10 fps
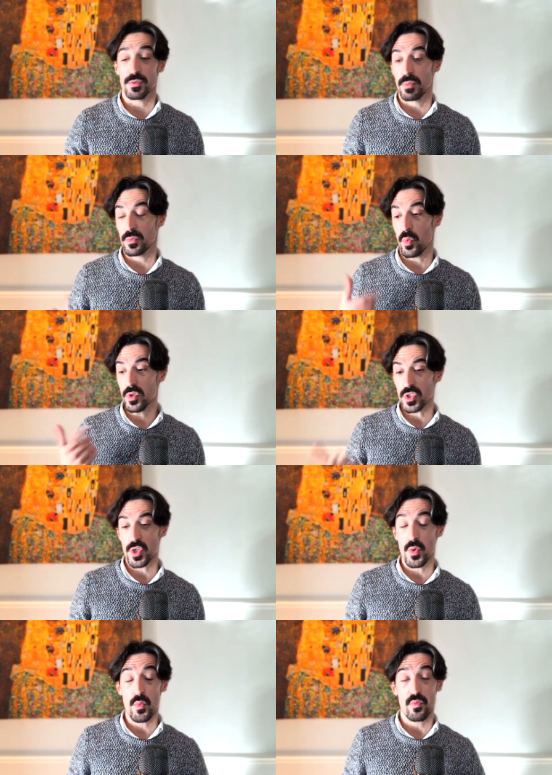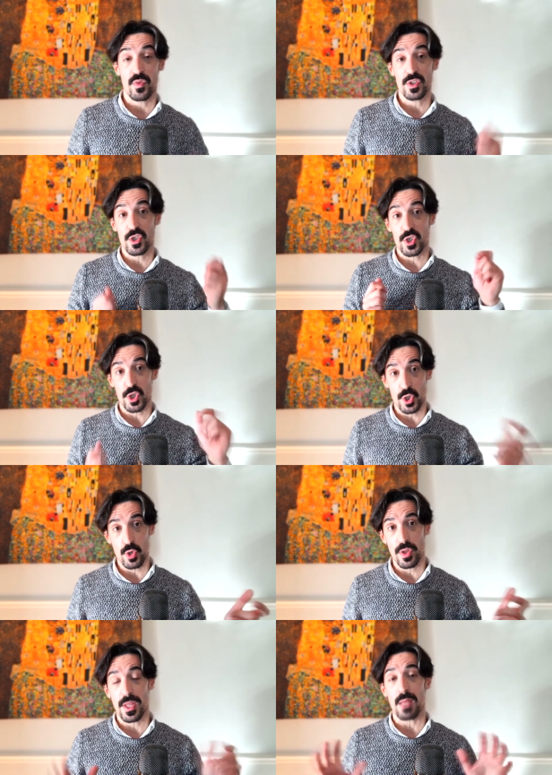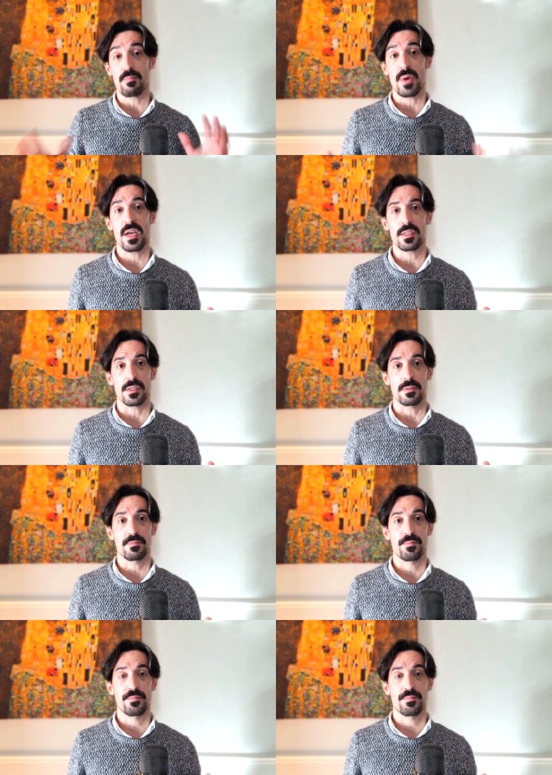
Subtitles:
But once you've understood that pattern,